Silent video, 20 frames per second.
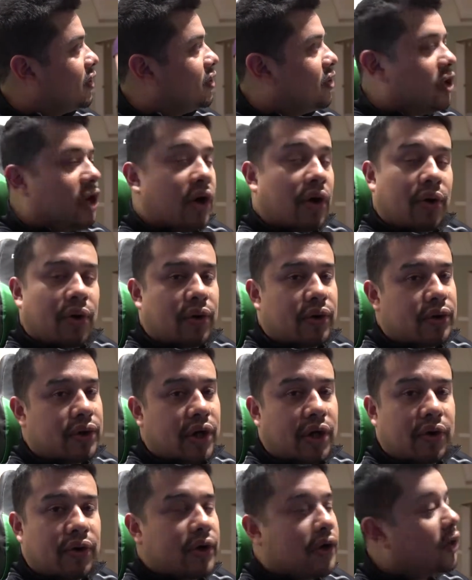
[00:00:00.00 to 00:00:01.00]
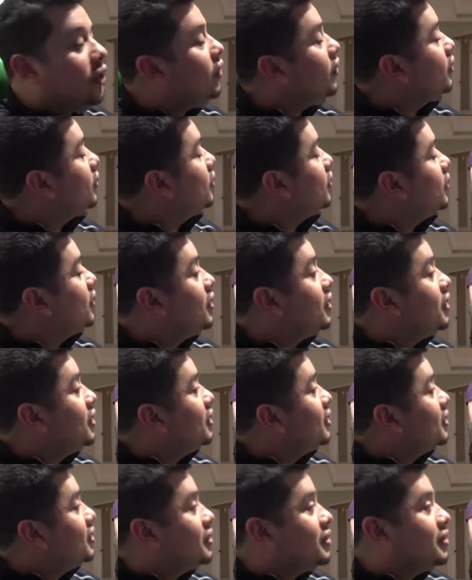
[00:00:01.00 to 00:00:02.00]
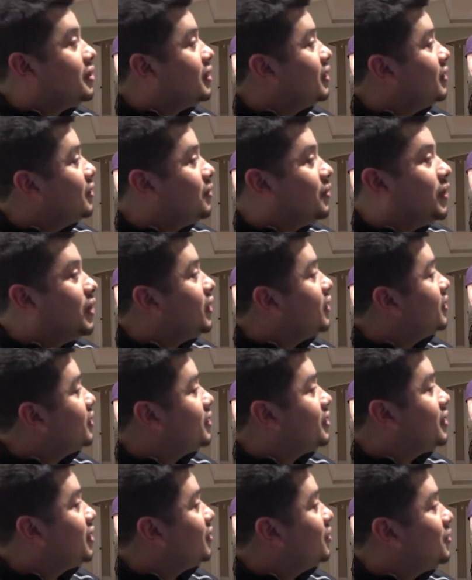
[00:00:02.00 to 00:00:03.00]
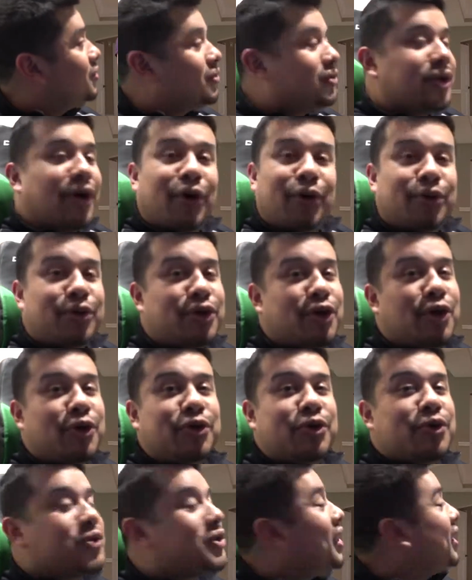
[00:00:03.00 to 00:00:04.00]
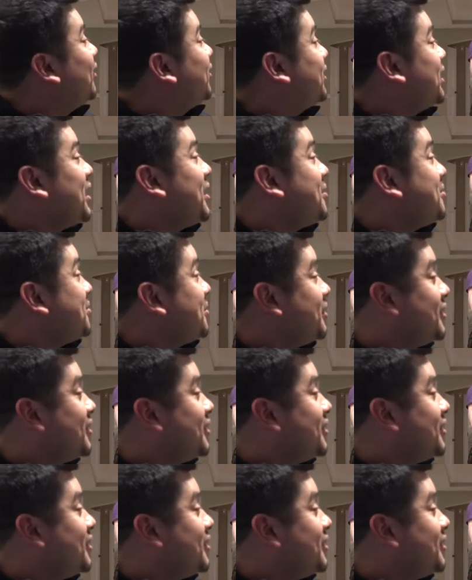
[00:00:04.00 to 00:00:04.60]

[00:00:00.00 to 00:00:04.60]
No. Will, don't do that on camera.